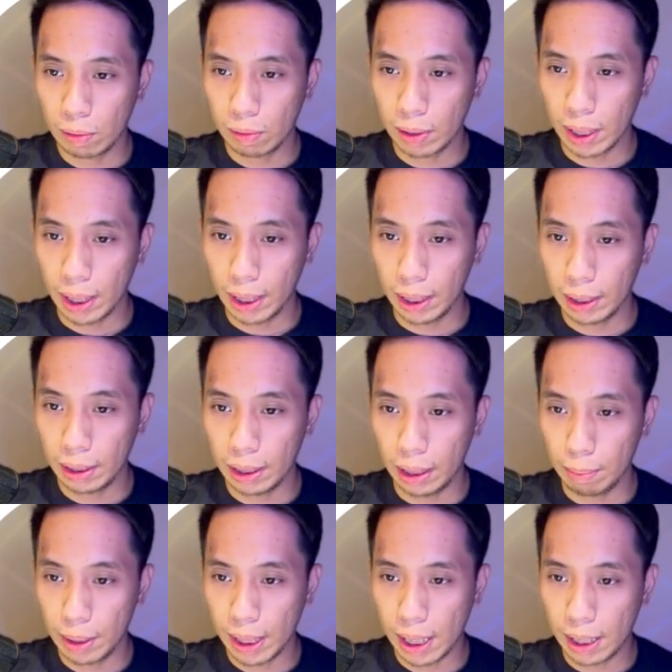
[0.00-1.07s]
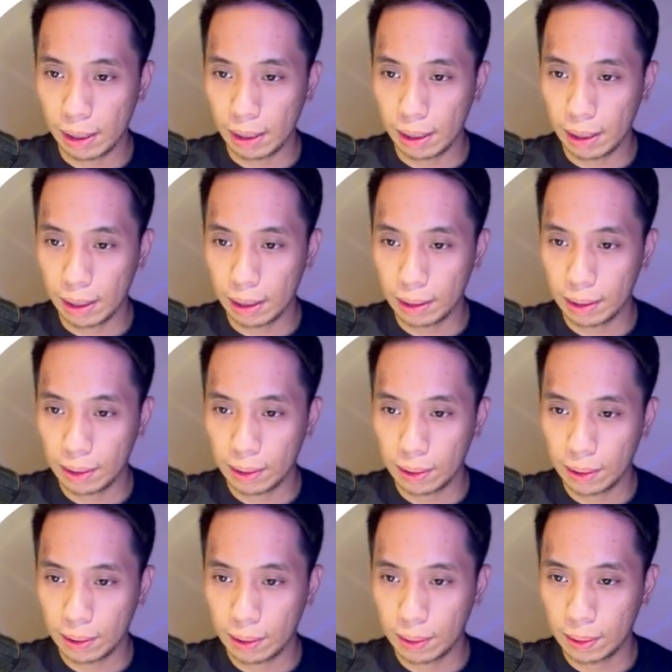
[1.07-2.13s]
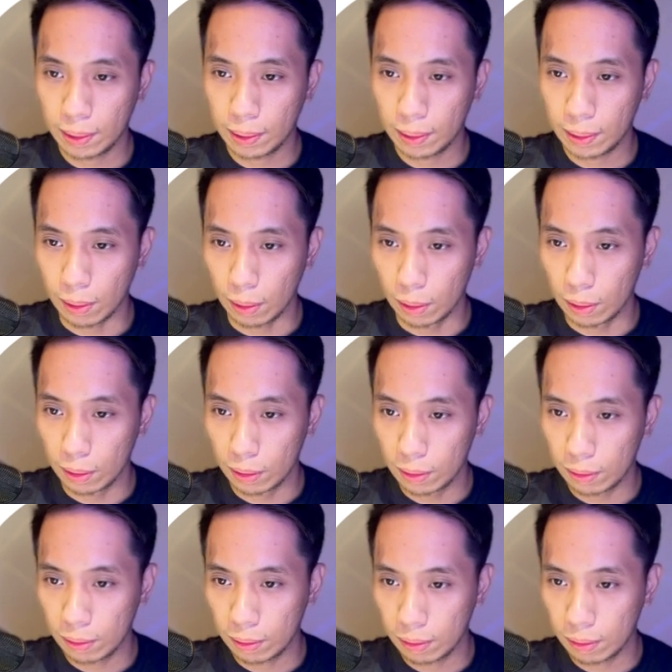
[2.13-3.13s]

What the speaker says: find the email address of